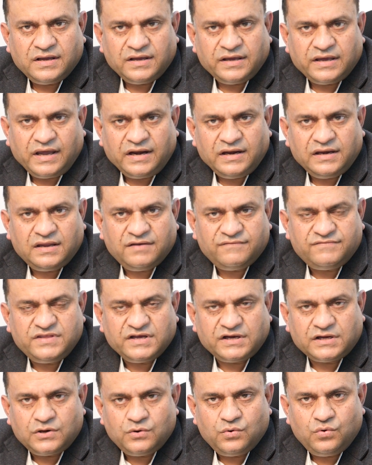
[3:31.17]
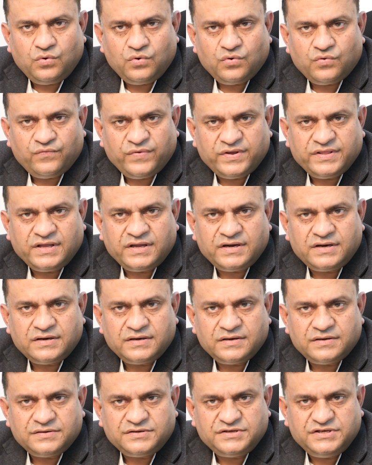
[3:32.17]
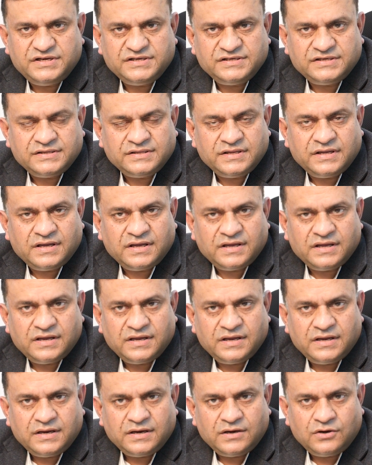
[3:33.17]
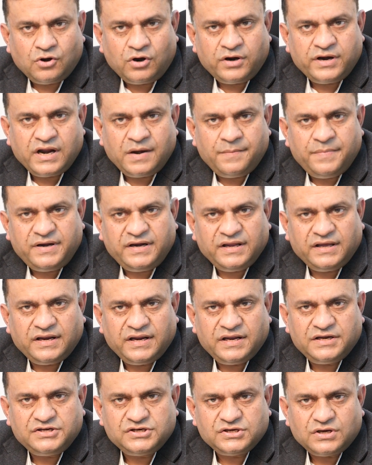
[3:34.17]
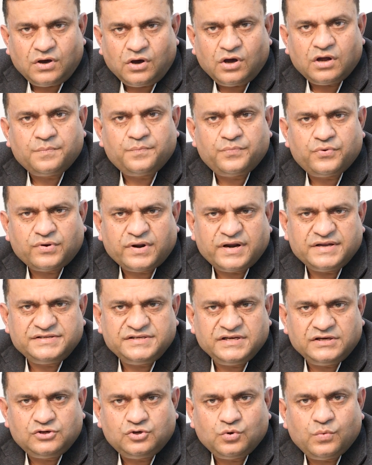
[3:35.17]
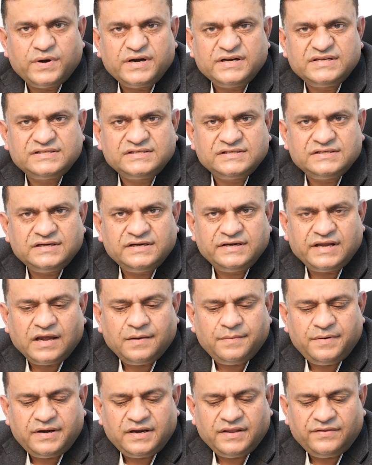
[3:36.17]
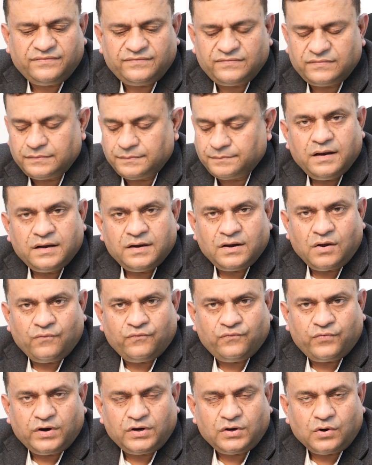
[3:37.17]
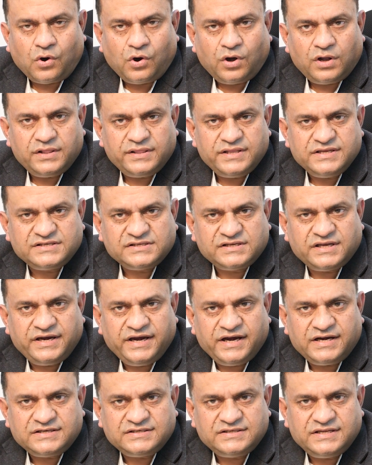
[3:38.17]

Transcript: can give the clue whether she is in the non-diabetic range or progressing towards diabetes. Now what all this creates,